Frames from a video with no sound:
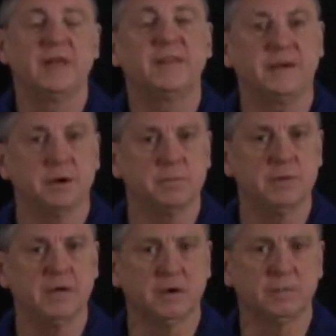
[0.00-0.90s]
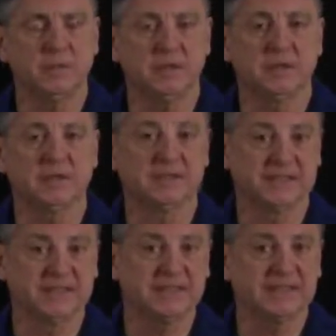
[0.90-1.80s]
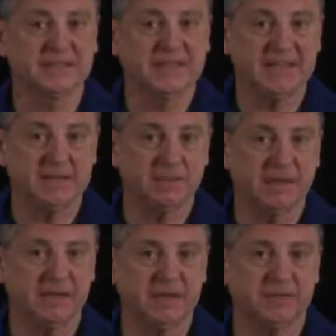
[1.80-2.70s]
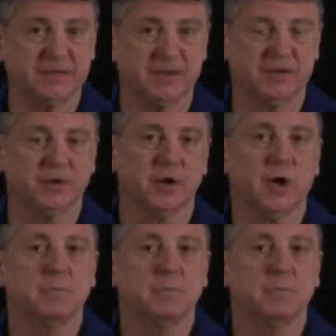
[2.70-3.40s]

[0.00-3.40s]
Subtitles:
They may not be statistically independent of each other,